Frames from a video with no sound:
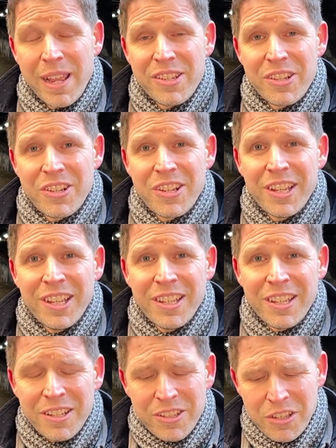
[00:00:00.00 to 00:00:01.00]
message
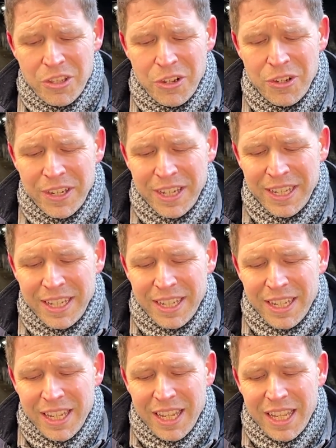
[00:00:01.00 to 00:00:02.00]
to you.
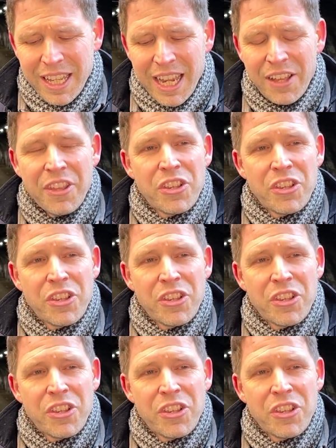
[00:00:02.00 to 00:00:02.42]
And